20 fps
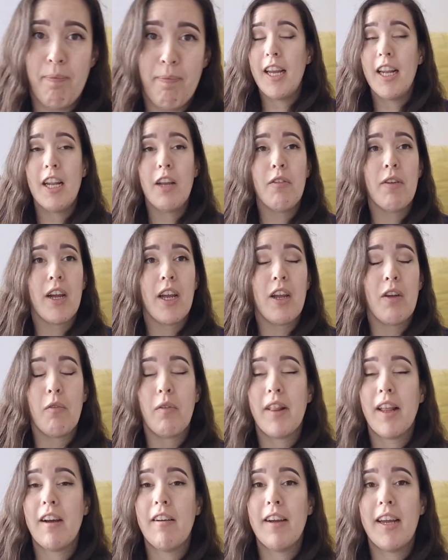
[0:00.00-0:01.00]
Anyway,
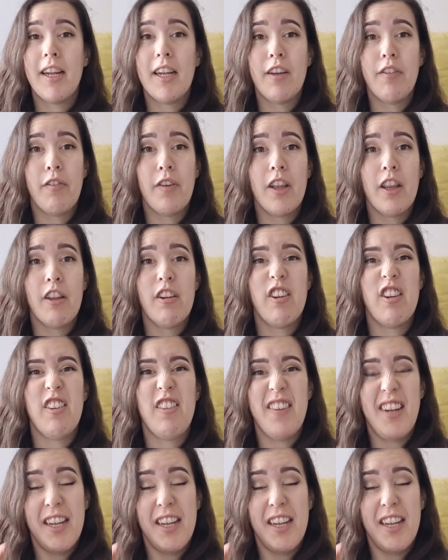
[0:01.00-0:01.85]
without any further ado,